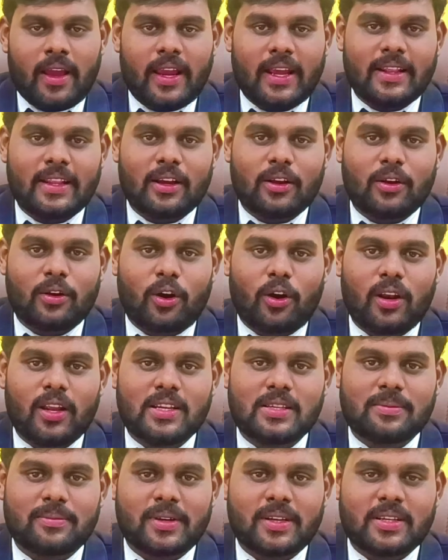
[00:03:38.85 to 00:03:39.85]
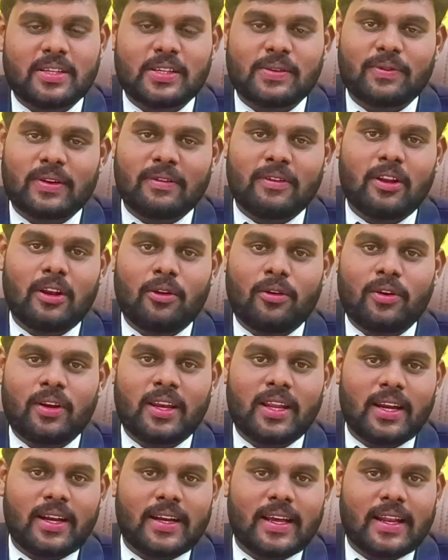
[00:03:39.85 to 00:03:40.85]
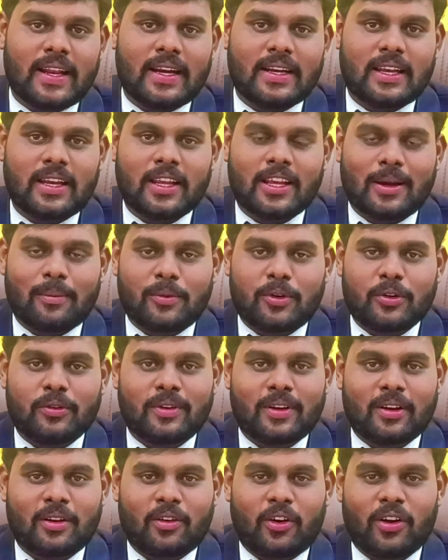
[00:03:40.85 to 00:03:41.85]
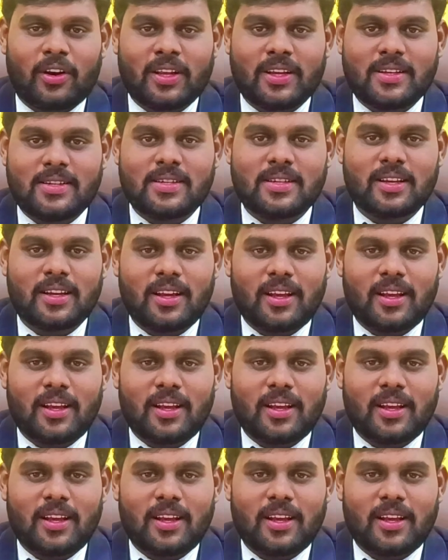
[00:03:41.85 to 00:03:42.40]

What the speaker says: In the college means we will only directly come to your college